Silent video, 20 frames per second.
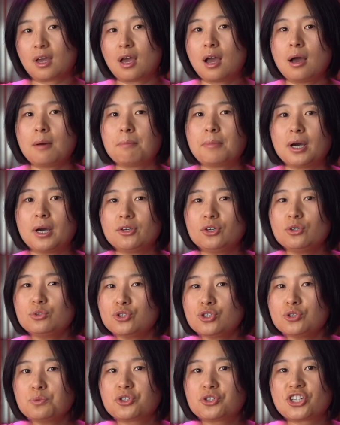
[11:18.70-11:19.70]
But
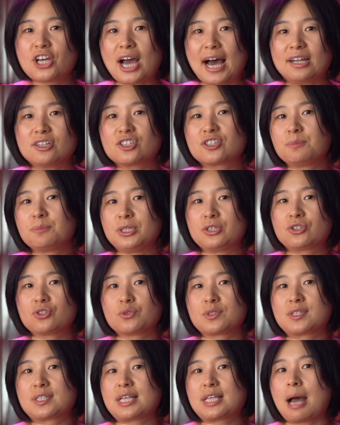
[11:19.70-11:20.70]
YouTube challenged me to
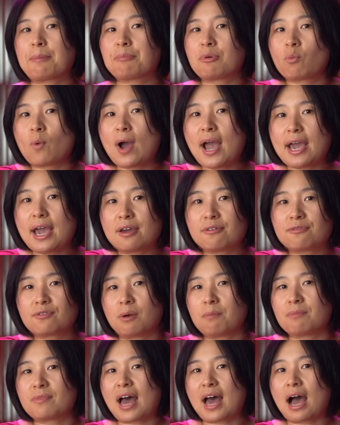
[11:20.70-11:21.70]
step away
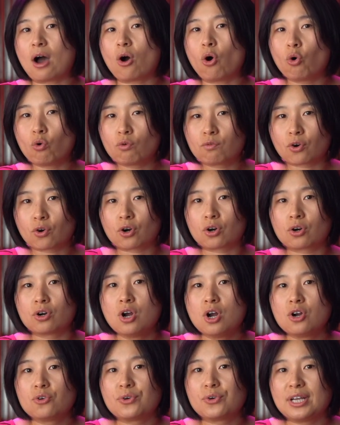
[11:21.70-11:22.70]
from that
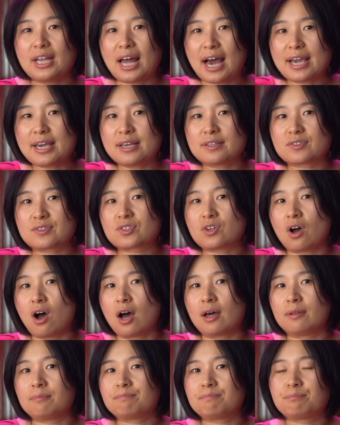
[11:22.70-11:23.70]
over-reliance
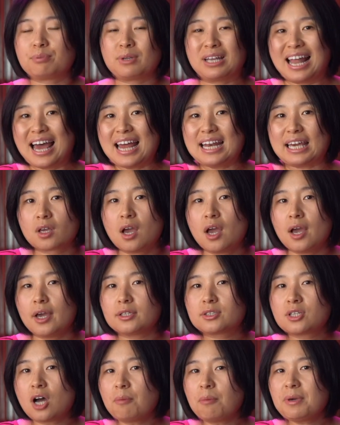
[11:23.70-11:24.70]
on planning. It
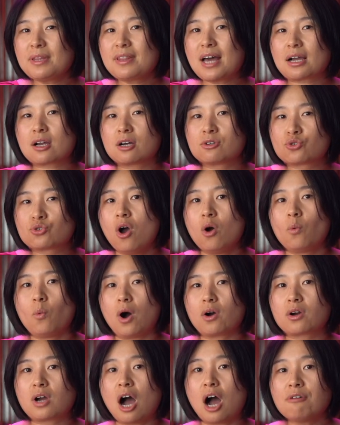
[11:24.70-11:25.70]
taught me that control,
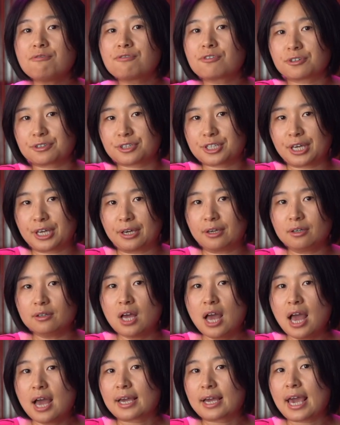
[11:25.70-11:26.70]
while comforting,
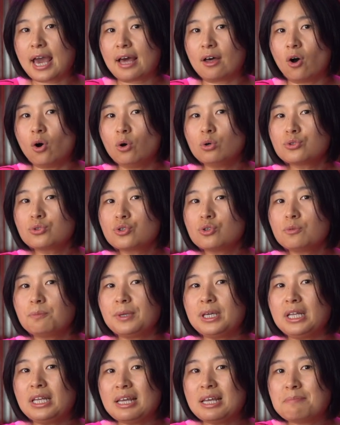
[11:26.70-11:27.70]
can also
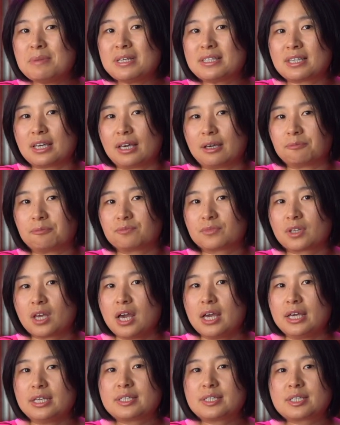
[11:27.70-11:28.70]
be limiting.
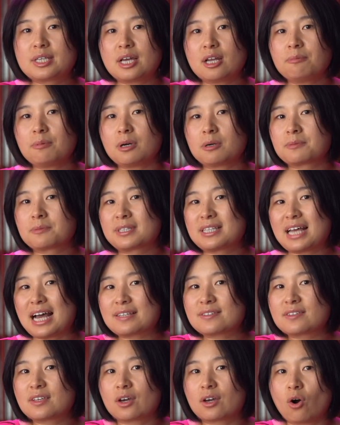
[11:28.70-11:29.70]
Instead of
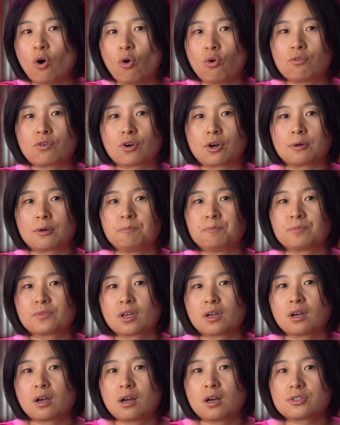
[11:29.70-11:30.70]
obsessing over
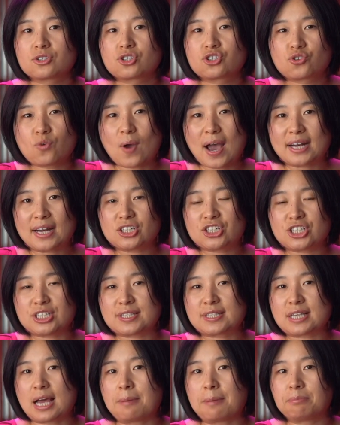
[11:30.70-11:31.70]

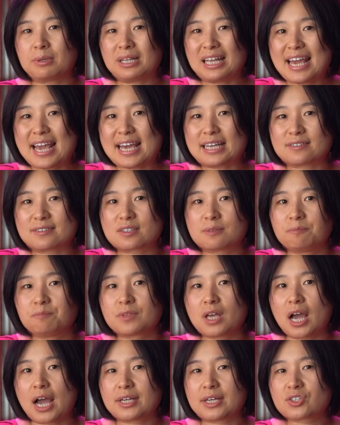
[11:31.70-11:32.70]
strategies and plans,
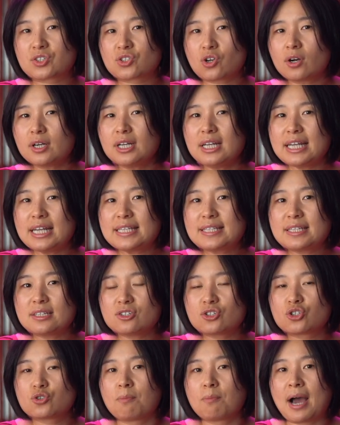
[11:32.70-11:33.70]
I started
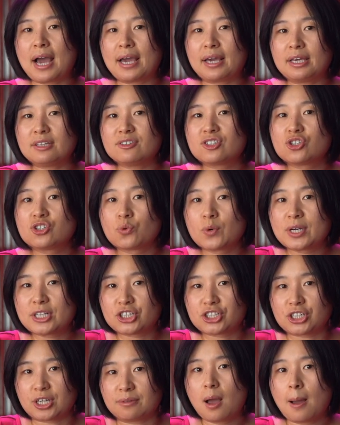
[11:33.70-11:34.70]
listening to my
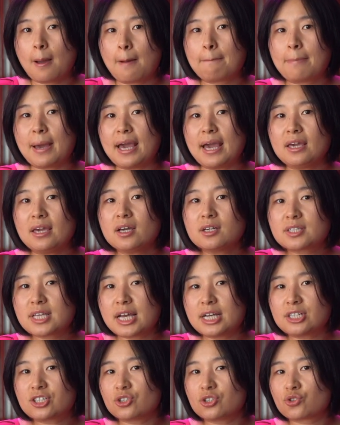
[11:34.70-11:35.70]
intuition, paying
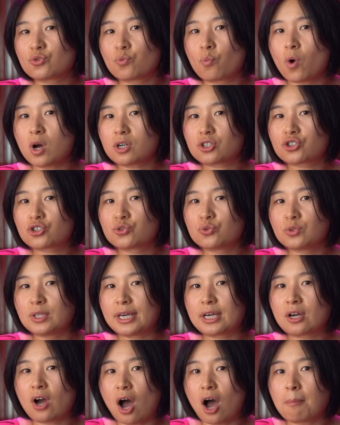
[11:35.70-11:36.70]
attention to what truly
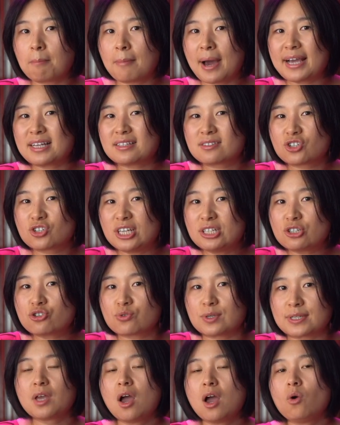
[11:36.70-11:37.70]
caught my
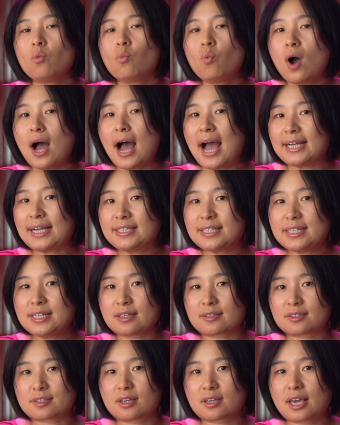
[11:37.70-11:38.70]
interest, what
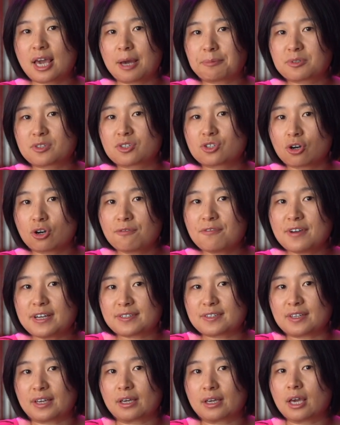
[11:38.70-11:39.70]
ideas kept
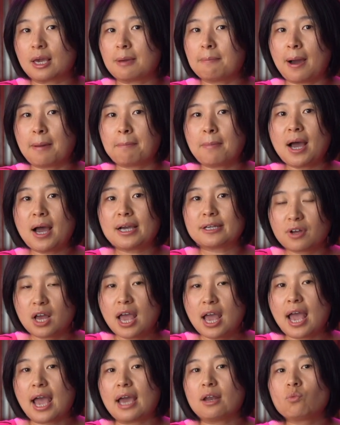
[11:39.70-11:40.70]
surfacing in my mind,
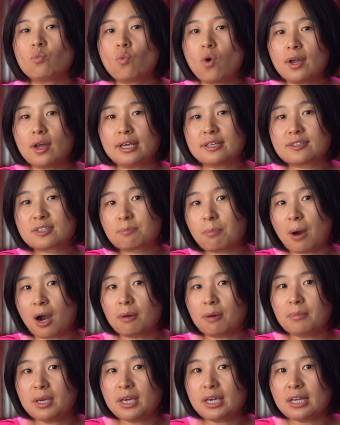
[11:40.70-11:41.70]
and what
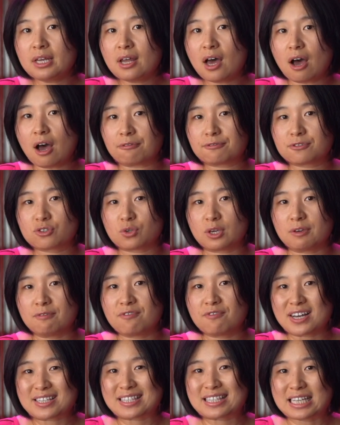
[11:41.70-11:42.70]
inspired me enough to
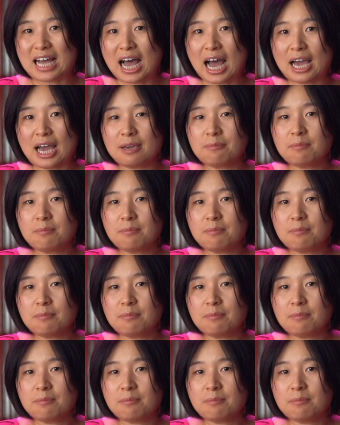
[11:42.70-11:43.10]
invest time